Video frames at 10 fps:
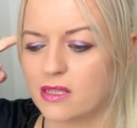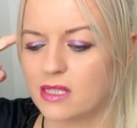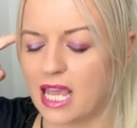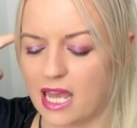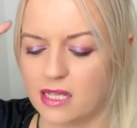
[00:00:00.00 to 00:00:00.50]

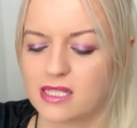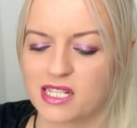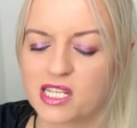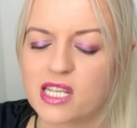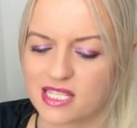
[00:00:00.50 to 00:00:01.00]
Yeah, it
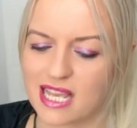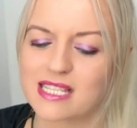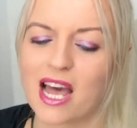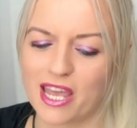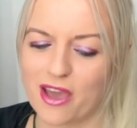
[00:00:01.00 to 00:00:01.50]
says,
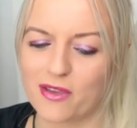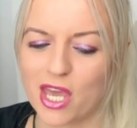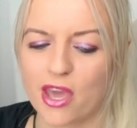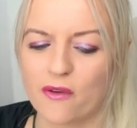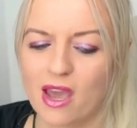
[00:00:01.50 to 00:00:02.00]
I owe
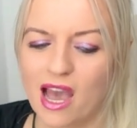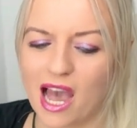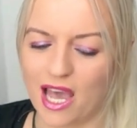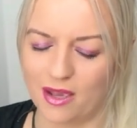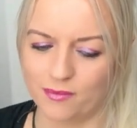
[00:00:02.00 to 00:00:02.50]

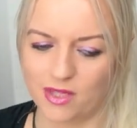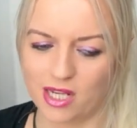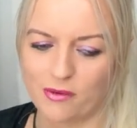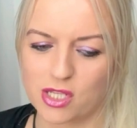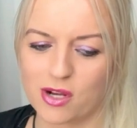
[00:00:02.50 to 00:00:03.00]
you. You
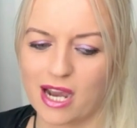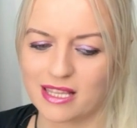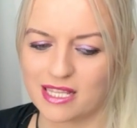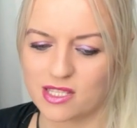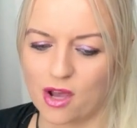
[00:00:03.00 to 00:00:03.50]
know, I tried
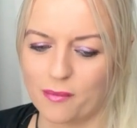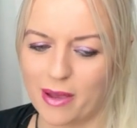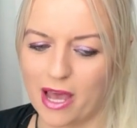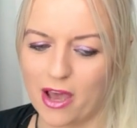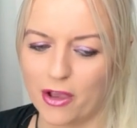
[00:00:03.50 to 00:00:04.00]
this on
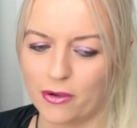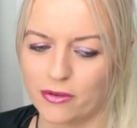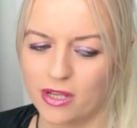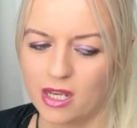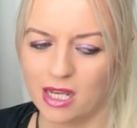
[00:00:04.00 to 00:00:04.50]
my
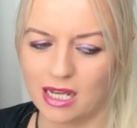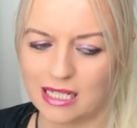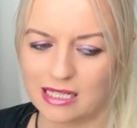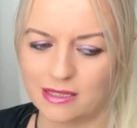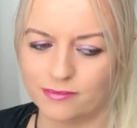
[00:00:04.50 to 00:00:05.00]

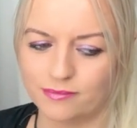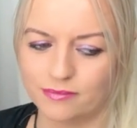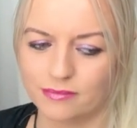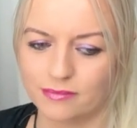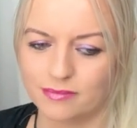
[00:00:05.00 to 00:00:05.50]
own.
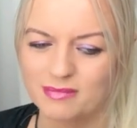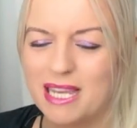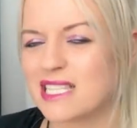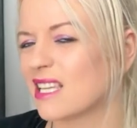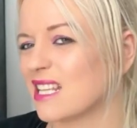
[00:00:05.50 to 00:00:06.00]

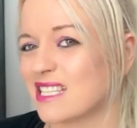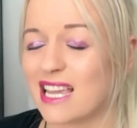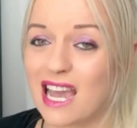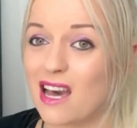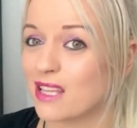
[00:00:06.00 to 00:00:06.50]
Basically
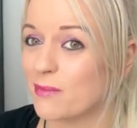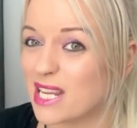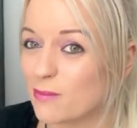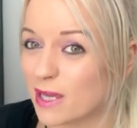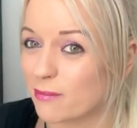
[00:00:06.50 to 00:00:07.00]
saying how they made
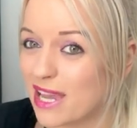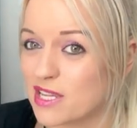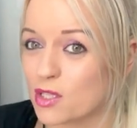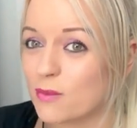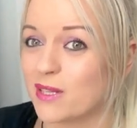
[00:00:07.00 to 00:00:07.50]
a big
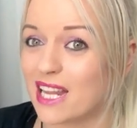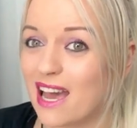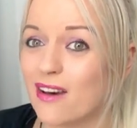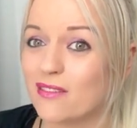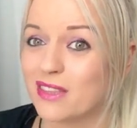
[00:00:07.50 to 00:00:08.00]
mess up and
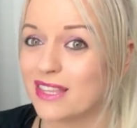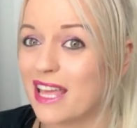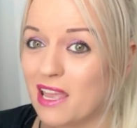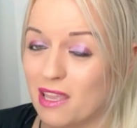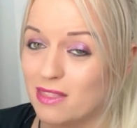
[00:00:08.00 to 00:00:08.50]
how
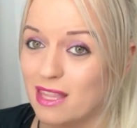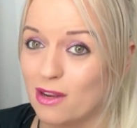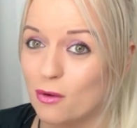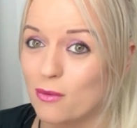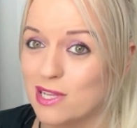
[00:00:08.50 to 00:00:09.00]
they'll
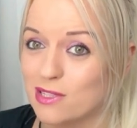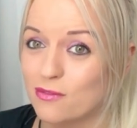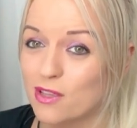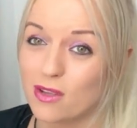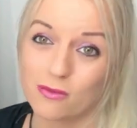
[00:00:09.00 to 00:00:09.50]
always love
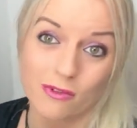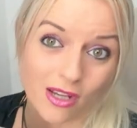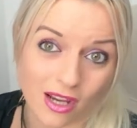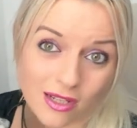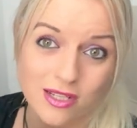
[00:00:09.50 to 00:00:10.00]
you
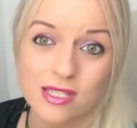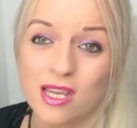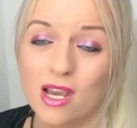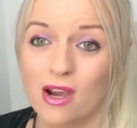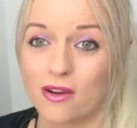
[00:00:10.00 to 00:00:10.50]
regardless
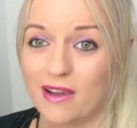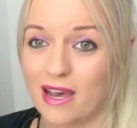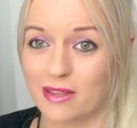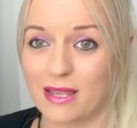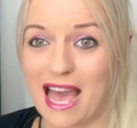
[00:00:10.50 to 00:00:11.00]
of
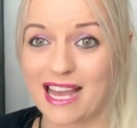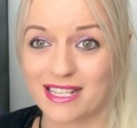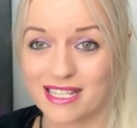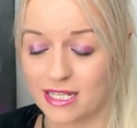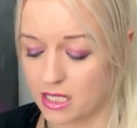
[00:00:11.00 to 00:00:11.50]
how they
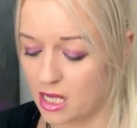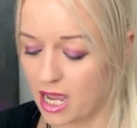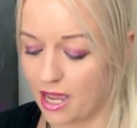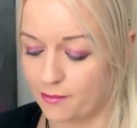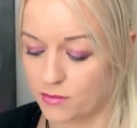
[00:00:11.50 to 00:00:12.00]
acted.
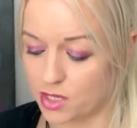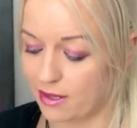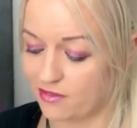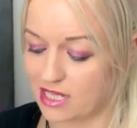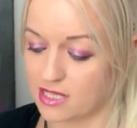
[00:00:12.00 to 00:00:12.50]
Do
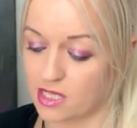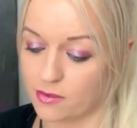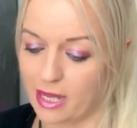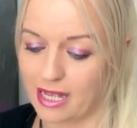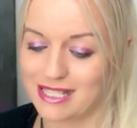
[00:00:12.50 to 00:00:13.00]
have a listen to
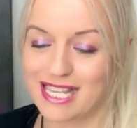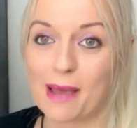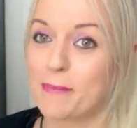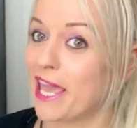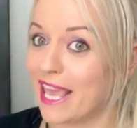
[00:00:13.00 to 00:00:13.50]
it.
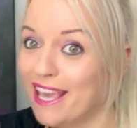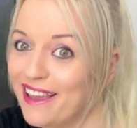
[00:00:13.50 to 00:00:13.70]
Dappy,